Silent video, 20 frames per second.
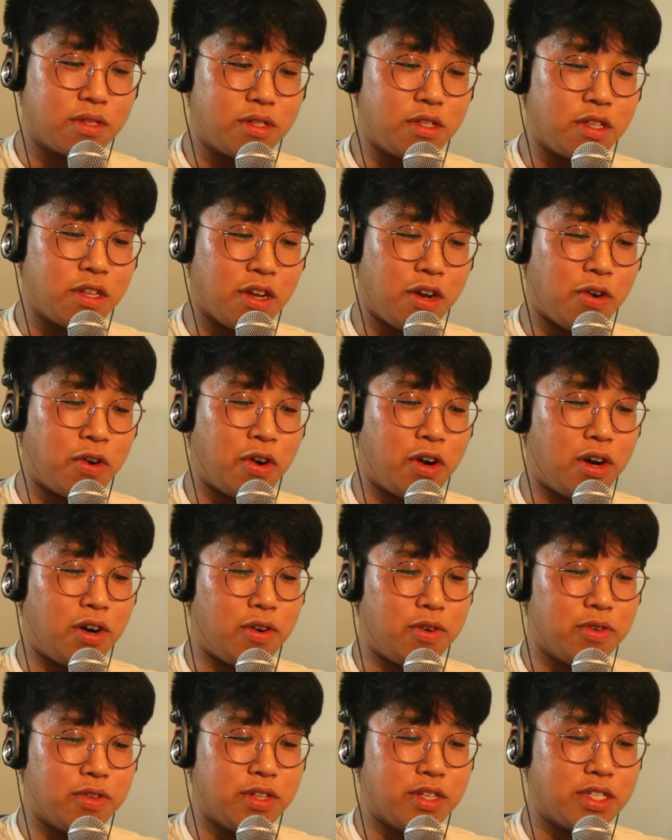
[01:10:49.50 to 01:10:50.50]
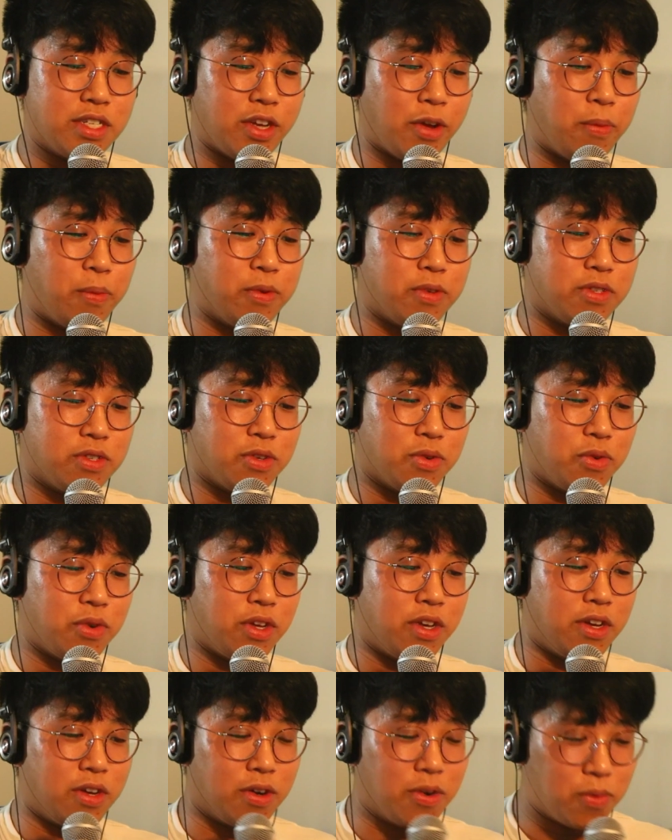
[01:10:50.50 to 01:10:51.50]
I'll call this episode
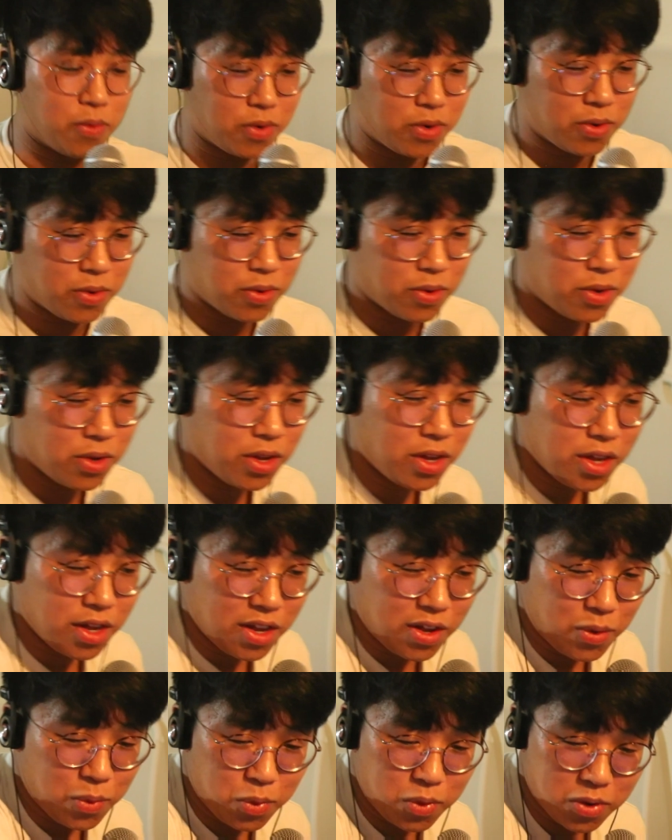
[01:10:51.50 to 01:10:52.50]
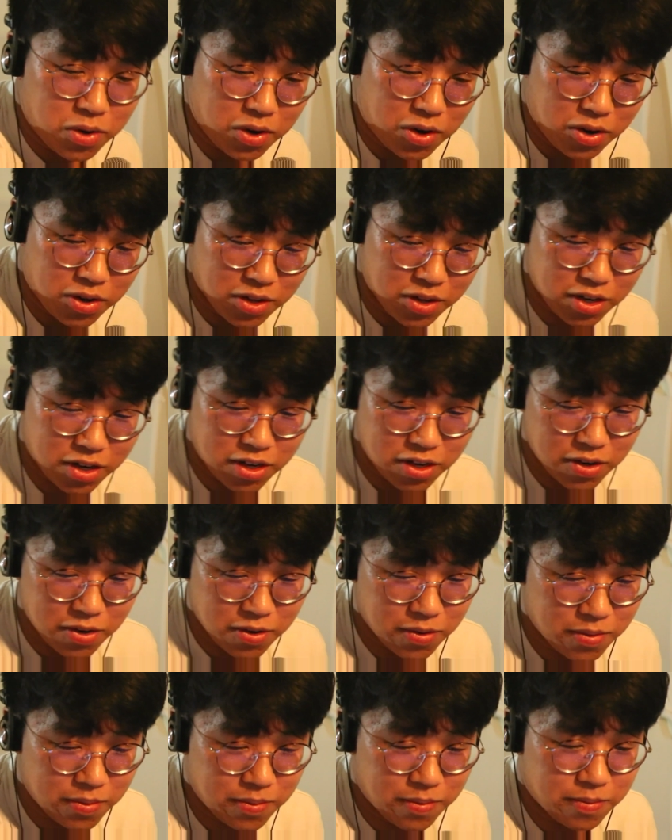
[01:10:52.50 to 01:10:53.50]
here. We'll call it here.
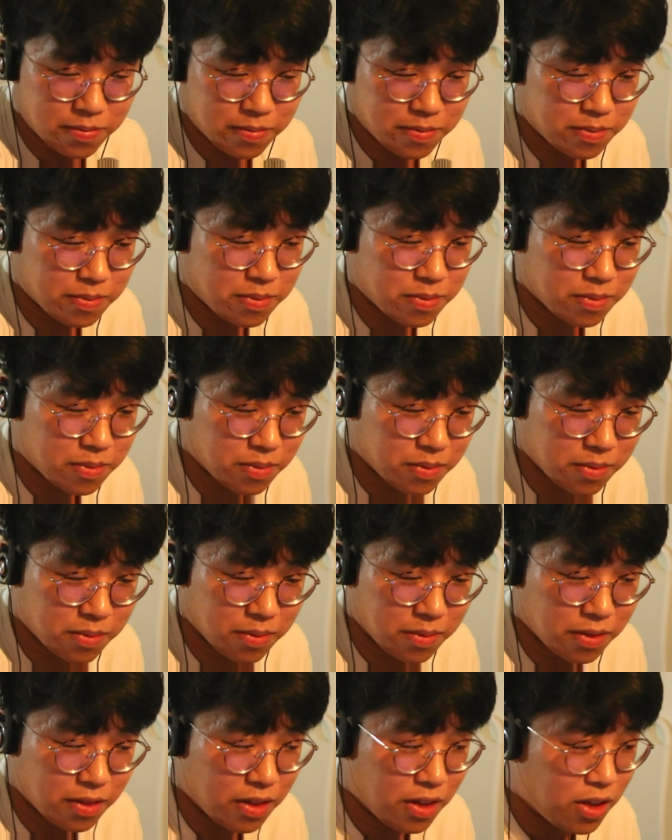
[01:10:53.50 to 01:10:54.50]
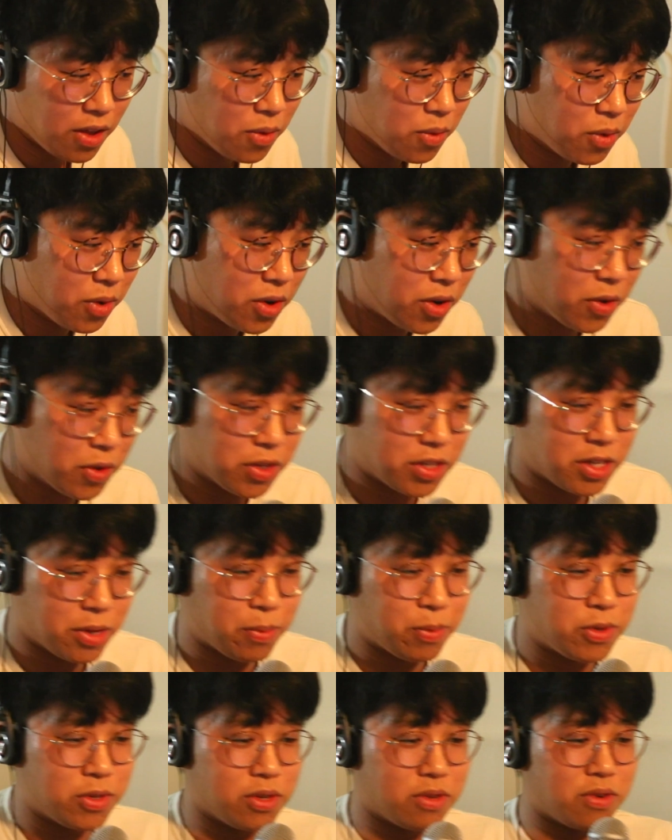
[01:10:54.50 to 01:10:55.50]
We'll call this
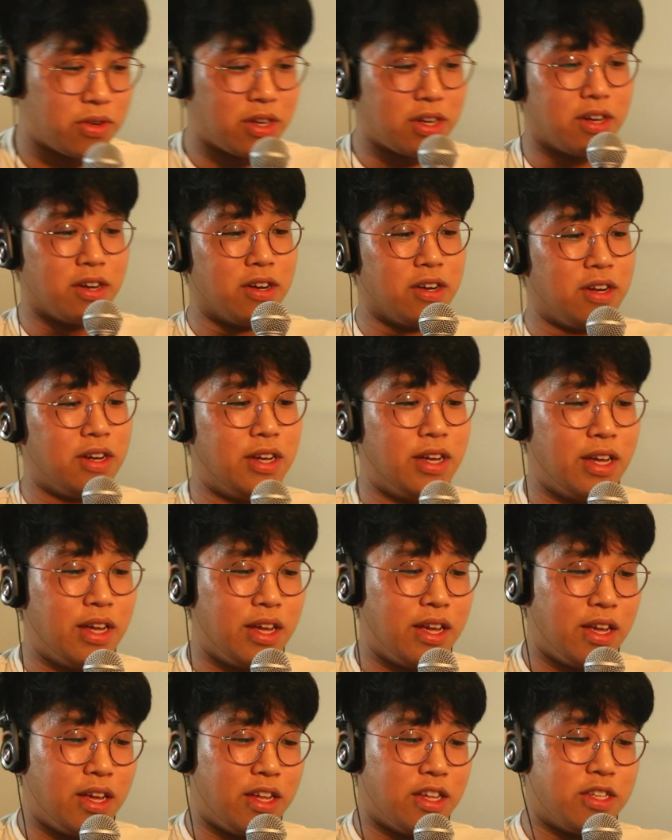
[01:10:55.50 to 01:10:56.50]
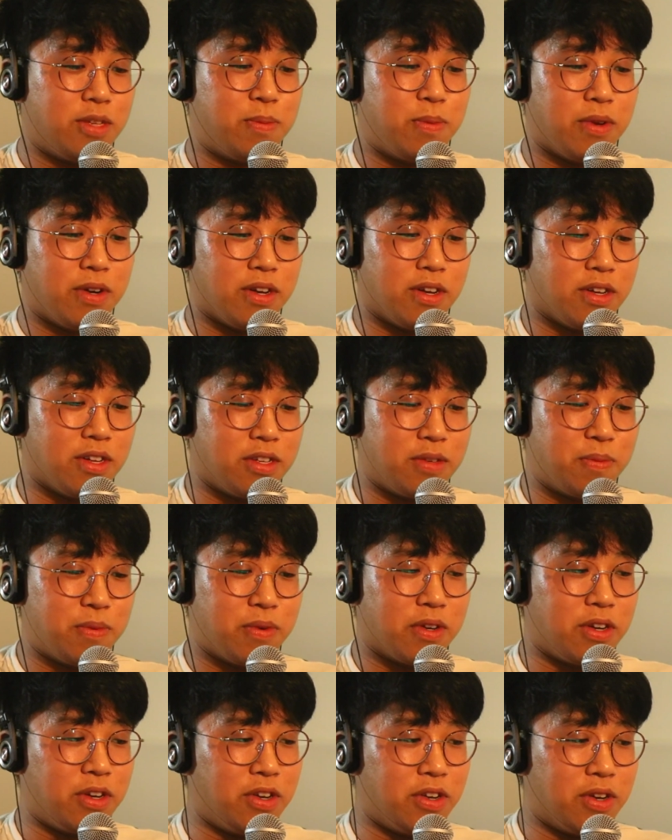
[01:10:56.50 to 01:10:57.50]
episode here. It's been
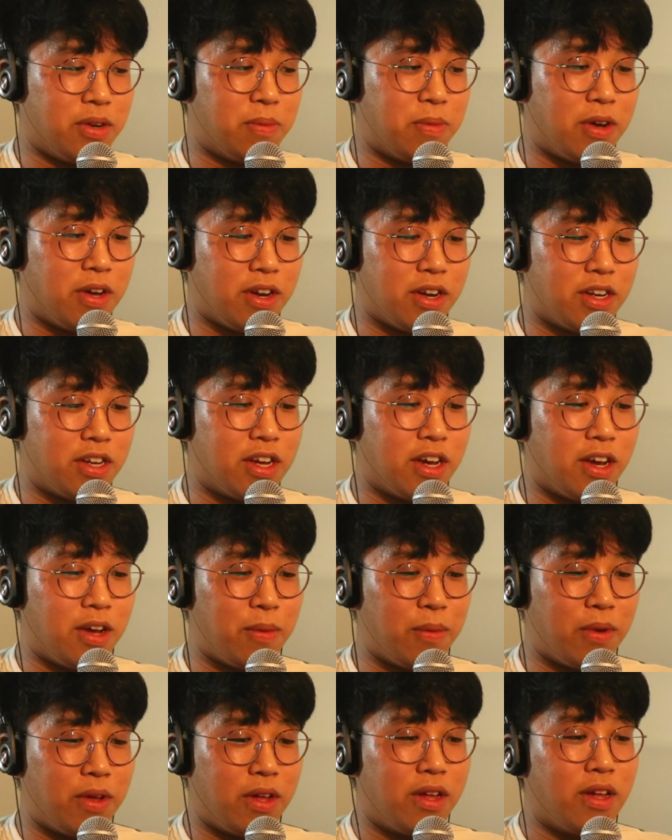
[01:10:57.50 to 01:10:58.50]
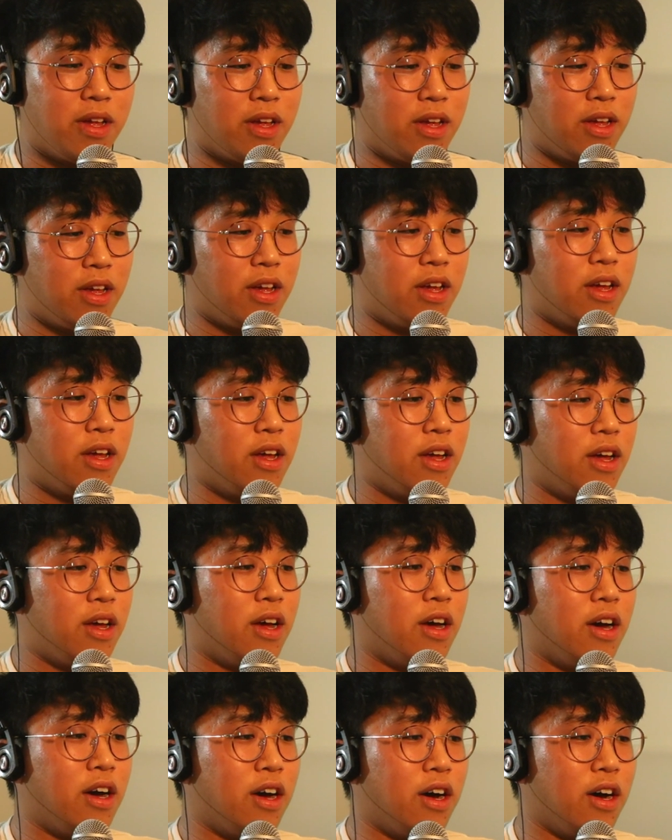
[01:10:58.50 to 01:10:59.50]
a good amount of time.
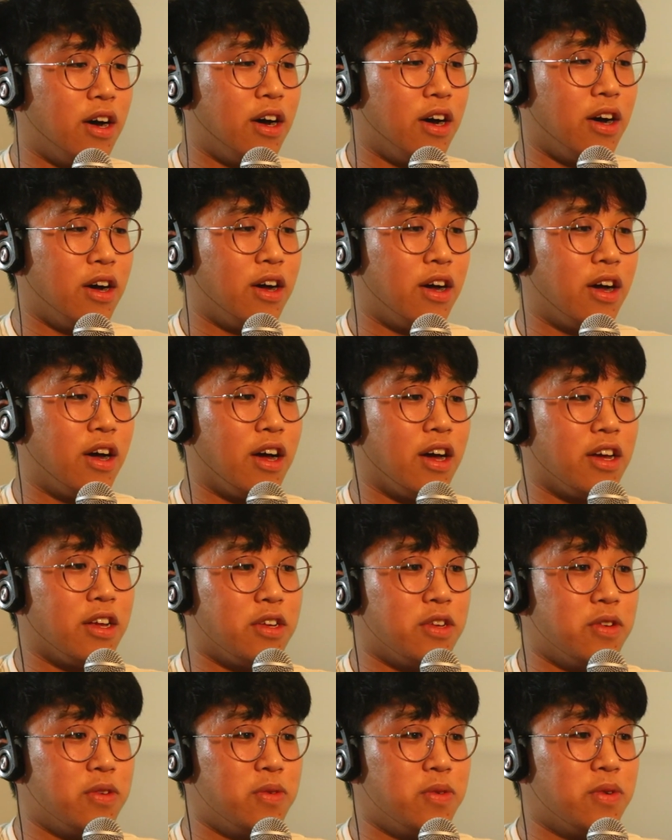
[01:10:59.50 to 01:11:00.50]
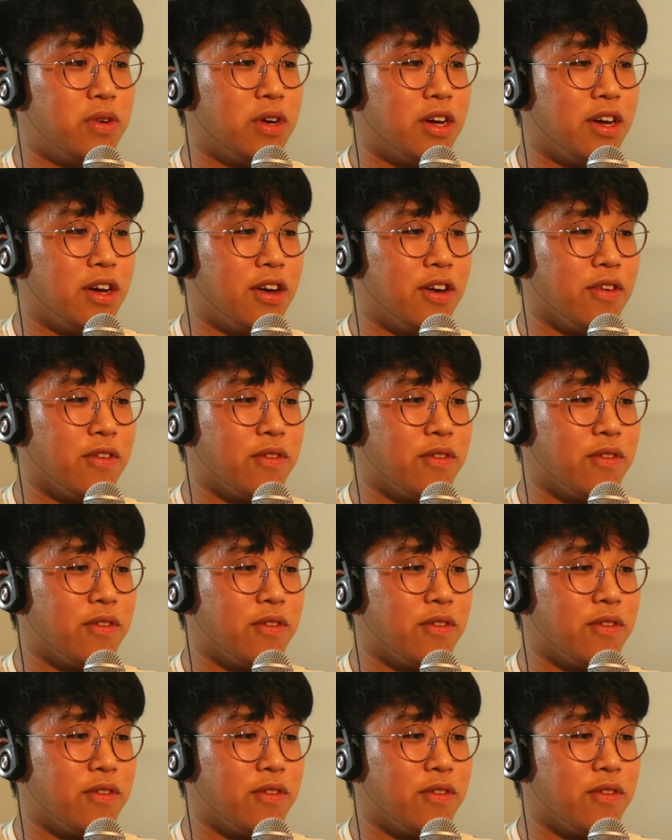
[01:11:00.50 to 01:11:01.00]
I do have